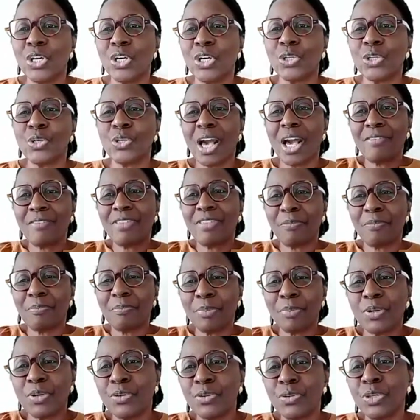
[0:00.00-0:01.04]
We have that
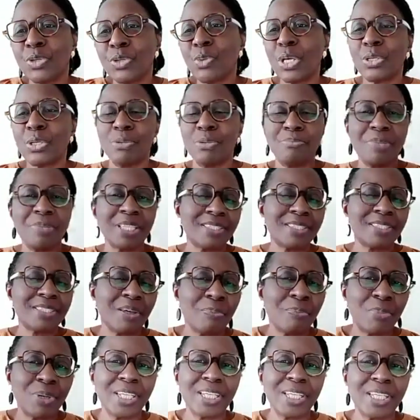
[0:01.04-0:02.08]
period where you meet
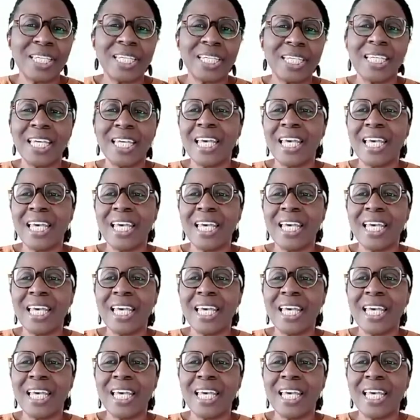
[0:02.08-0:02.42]
somebody